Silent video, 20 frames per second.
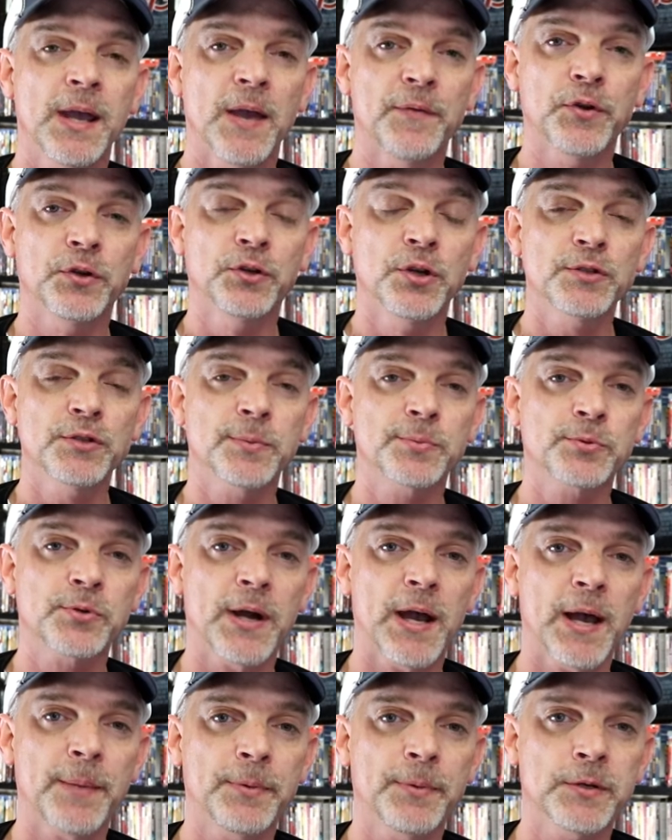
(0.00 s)
If you do
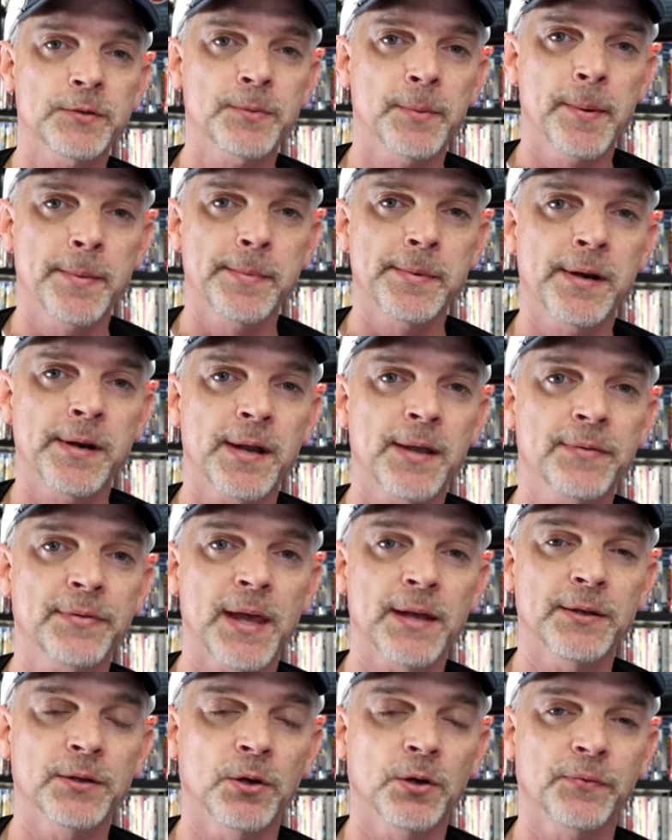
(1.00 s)
subscribe, please remember to hit
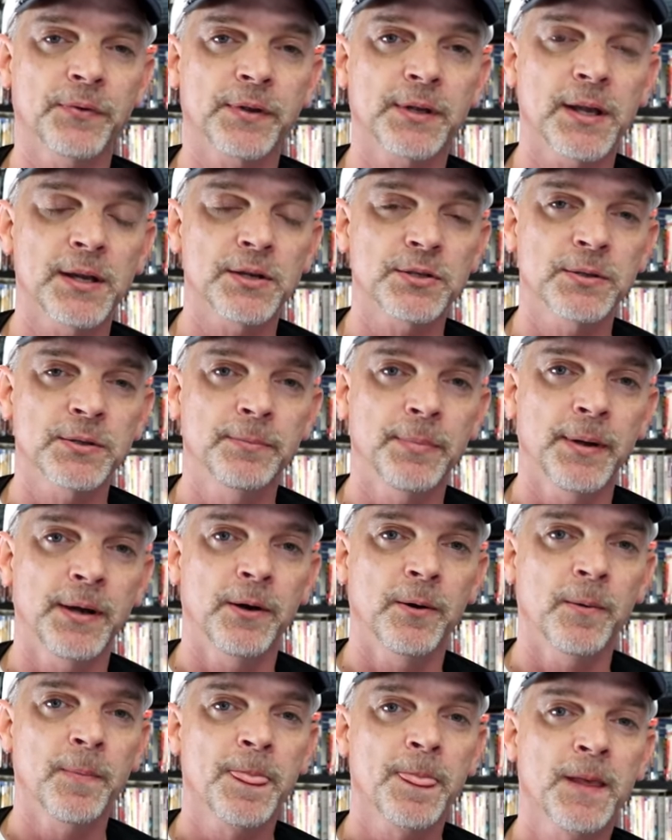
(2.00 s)
that notification
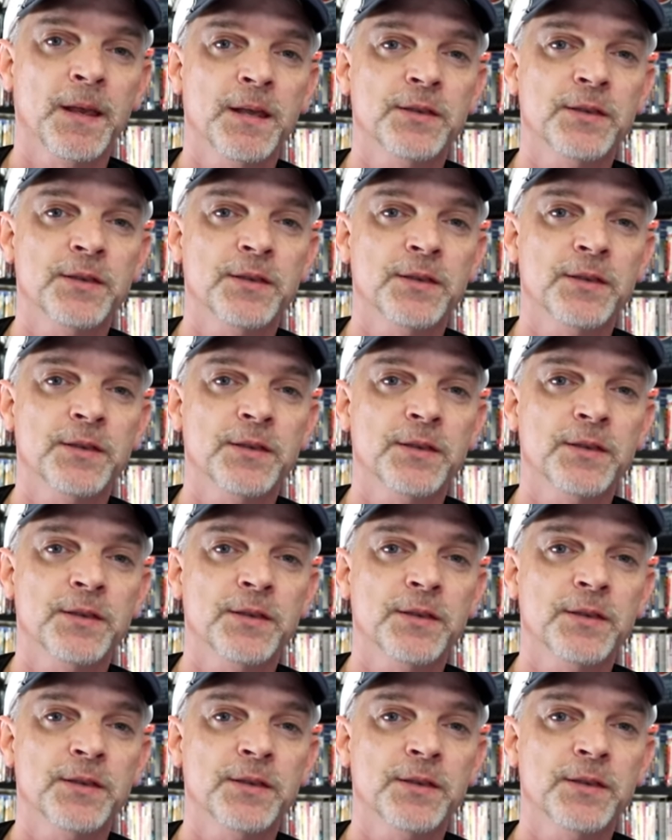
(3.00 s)
bell